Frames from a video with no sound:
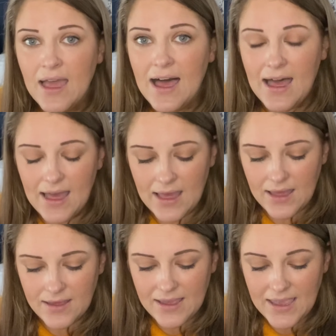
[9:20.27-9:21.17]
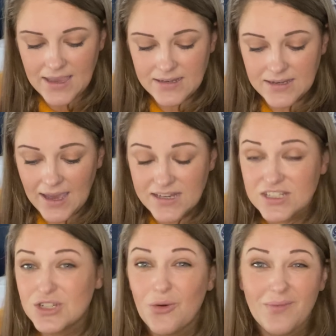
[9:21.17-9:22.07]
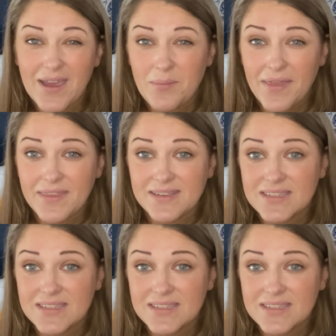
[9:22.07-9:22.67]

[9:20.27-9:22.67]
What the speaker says: and I just don't recommend these.